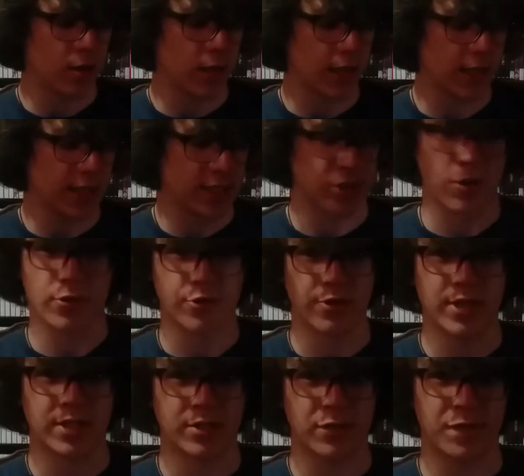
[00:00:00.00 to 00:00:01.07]
It's going
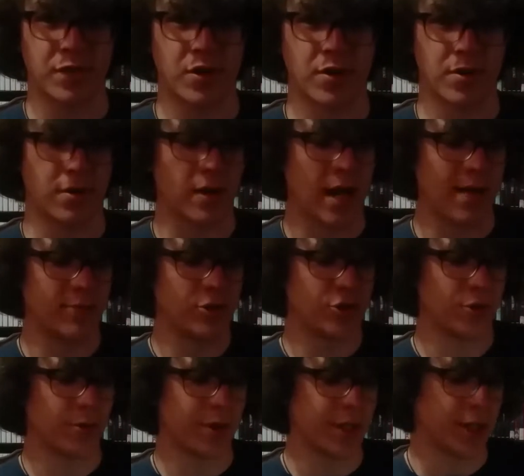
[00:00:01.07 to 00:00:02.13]
great so far. I'm
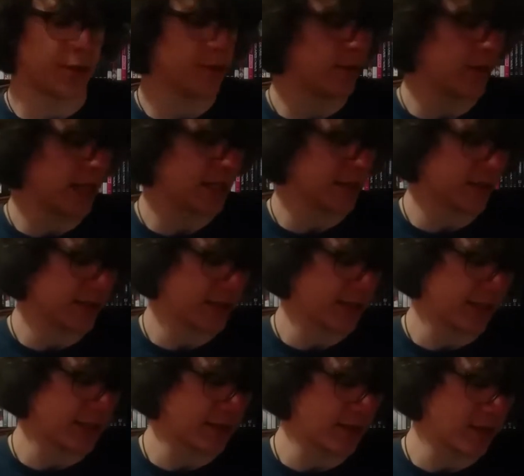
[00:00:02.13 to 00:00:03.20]
enjoying it. Lesson
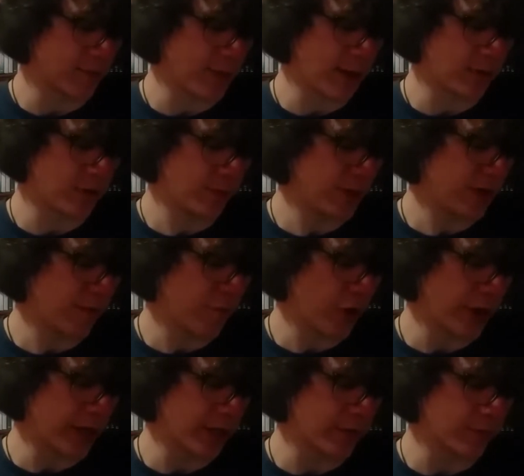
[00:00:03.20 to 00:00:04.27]
6 is about to be
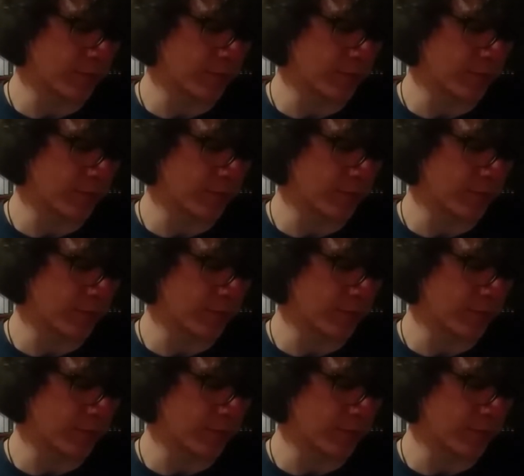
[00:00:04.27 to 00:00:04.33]
freaking,